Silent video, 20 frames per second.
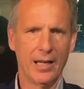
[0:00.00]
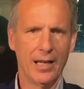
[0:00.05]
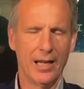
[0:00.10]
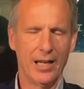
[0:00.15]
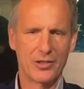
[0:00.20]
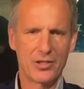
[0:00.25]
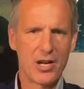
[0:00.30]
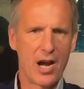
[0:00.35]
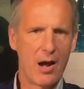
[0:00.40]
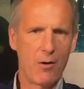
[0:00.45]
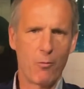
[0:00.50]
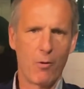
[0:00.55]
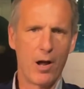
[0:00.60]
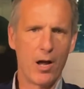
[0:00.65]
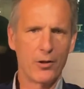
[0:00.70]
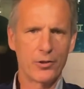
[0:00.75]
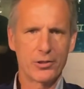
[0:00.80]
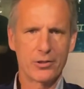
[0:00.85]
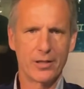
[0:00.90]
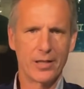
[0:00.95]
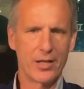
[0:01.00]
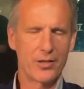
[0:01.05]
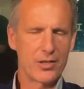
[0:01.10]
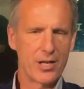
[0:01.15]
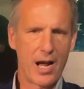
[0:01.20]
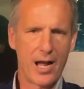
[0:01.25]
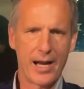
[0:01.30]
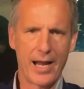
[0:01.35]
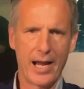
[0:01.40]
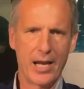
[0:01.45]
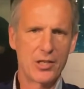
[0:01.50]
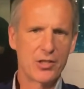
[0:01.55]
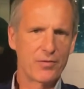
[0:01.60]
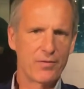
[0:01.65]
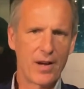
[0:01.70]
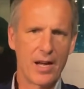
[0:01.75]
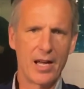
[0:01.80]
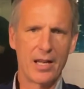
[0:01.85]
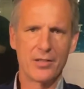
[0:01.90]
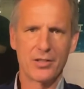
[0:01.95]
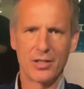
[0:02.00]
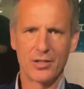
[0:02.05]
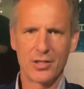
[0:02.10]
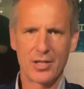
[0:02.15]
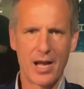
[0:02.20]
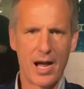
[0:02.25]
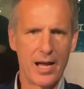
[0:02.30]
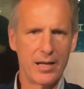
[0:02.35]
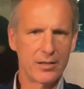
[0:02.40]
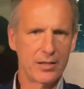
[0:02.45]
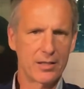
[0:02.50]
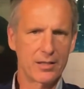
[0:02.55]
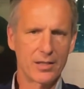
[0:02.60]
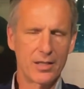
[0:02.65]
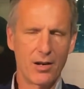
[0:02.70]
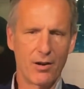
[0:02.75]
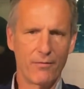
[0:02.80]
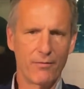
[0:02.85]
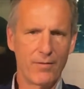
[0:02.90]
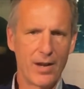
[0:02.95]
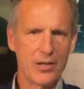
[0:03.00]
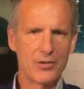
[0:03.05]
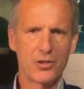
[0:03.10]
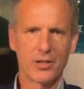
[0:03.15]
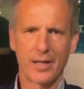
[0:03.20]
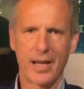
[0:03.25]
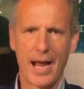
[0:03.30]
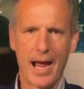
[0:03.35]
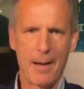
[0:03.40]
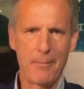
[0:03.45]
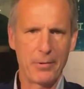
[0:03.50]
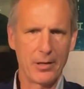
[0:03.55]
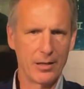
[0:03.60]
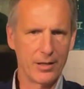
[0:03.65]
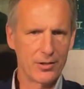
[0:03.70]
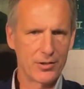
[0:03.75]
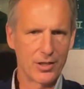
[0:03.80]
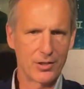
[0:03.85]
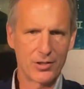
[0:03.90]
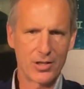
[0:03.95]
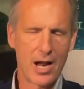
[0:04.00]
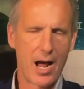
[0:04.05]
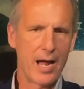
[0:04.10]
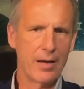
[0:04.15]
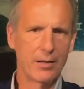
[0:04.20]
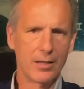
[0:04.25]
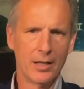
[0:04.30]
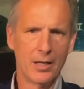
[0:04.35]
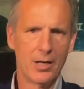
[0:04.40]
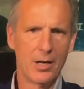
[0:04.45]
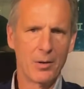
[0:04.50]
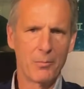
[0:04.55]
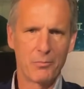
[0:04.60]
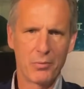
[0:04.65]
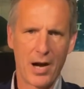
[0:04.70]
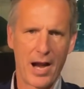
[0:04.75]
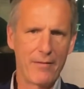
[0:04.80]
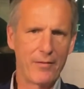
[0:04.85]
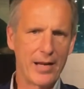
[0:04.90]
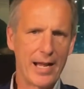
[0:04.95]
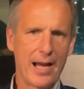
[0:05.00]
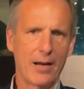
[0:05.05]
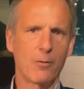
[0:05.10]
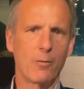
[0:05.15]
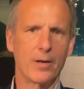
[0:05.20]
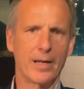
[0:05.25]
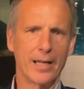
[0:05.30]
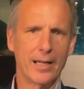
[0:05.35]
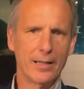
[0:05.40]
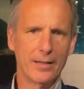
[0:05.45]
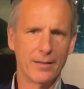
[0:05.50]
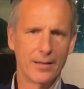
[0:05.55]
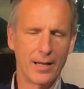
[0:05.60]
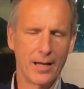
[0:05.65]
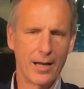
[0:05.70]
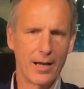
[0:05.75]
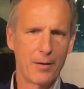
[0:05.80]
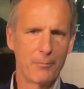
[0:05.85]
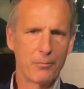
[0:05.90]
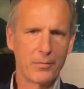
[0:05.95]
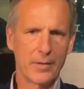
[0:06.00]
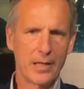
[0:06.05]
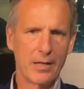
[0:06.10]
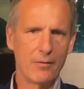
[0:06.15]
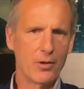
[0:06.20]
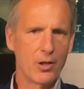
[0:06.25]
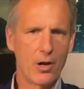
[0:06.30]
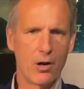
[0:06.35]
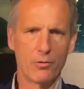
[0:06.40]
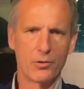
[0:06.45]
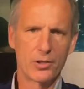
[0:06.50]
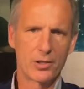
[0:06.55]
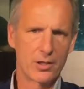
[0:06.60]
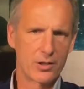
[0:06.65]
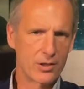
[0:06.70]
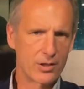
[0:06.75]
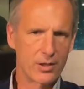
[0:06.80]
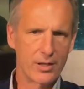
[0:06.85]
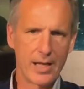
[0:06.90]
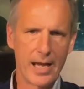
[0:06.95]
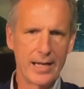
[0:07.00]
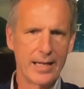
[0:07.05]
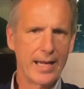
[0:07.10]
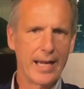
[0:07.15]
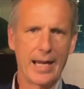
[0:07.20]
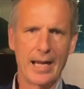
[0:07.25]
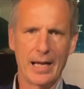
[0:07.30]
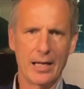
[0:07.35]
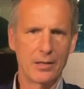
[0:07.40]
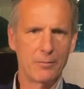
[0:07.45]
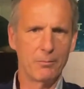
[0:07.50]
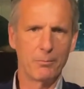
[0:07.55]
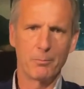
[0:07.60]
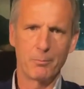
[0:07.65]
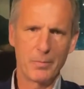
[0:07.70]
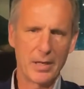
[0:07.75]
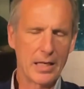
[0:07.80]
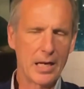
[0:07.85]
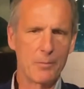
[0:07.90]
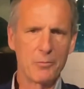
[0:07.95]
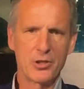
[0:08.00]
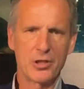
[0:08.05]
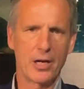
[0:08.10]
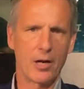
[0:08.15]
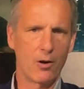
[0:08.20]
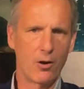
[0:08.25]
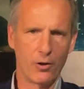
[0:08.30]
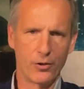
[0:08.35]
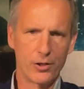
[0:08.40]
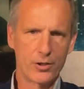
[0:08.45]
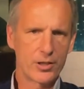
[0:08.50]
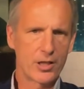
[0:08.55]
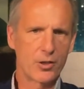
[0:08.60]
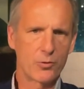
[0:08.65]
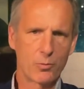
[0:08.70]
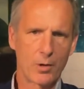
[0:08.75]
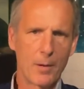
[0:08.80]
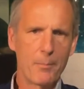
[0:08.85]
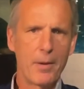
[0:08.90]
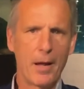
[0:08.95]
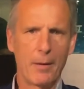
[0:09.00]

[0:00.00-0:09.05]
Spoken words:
It's not Wall Street, it's not hedge funds, it's not venture capitalists, it's not private equity, even though they can become shareholders because we're a